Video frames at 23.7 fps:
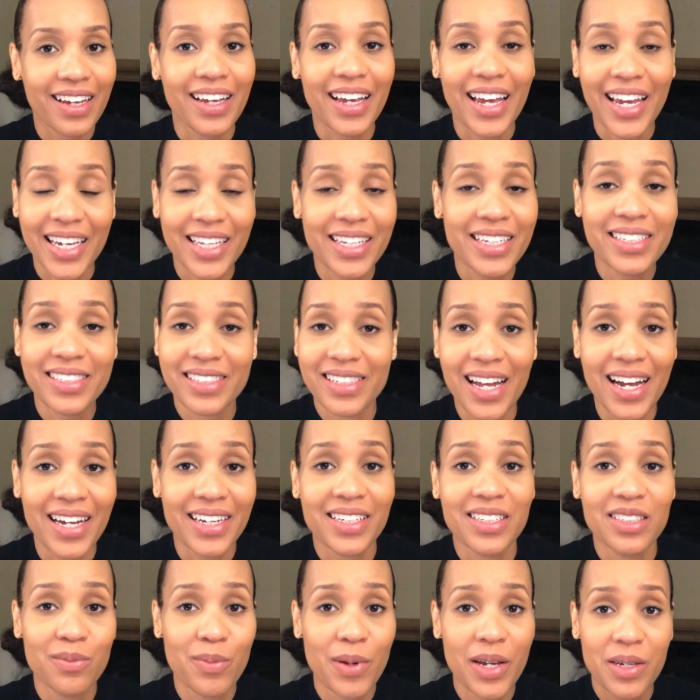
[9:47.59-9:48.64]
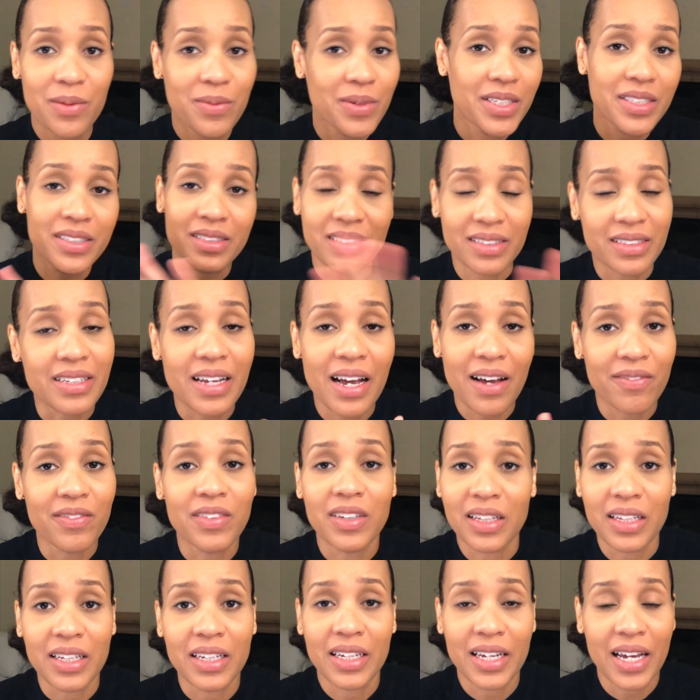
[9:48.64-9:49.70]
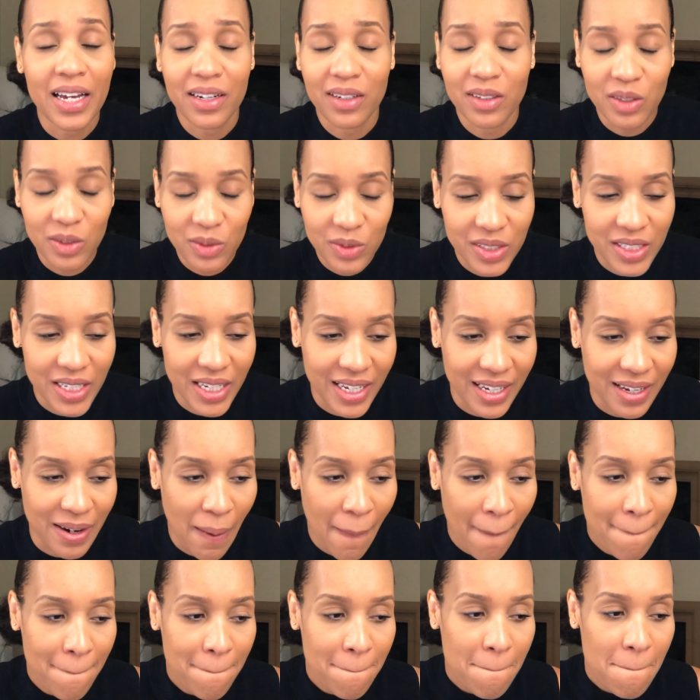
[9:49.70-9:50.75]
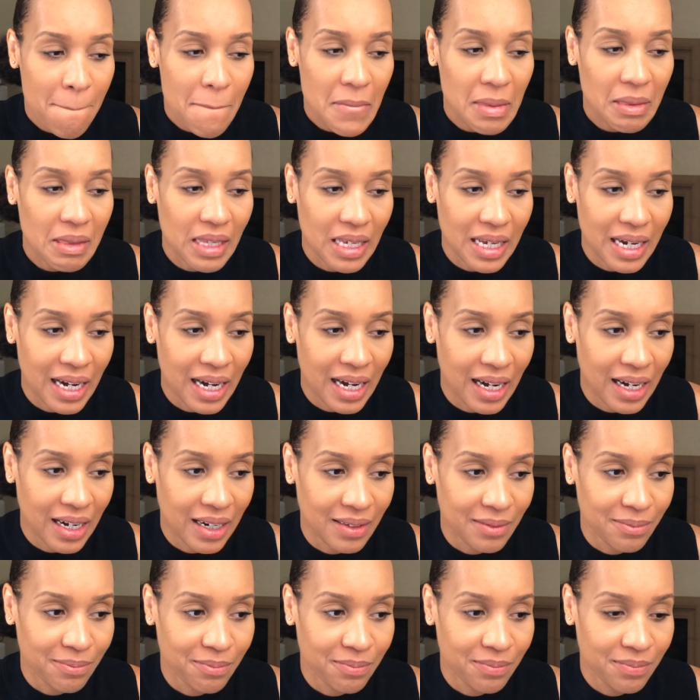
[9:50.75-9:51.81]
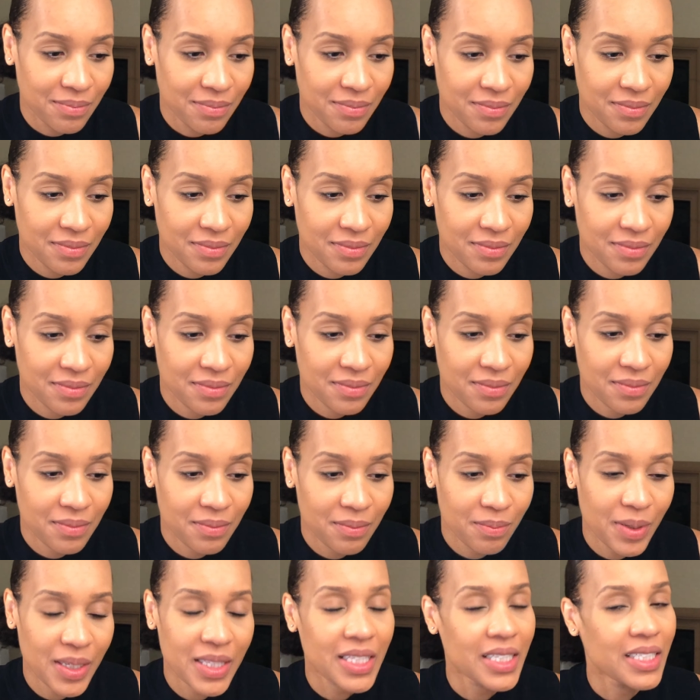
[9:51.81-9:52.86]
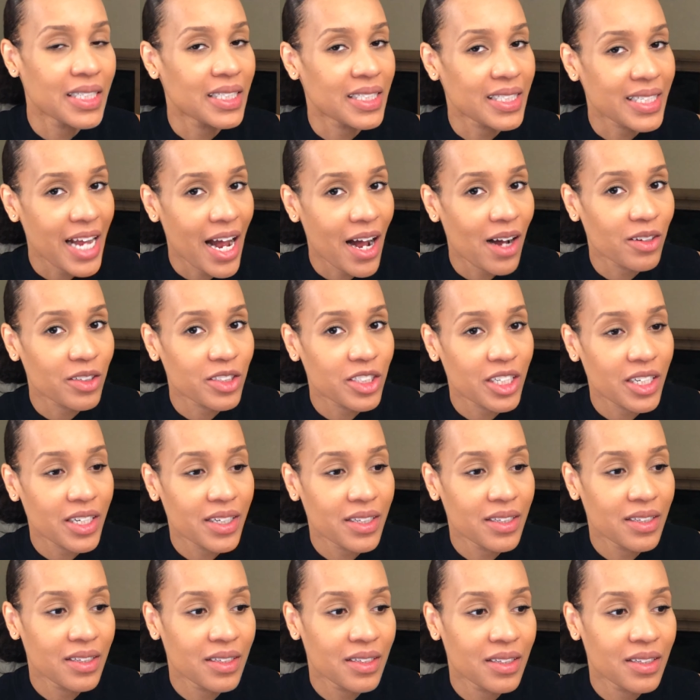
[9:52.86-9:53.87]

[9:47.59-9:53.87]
eighties, nineties babies, definitely gotta go see it. Um, but the nostalgia,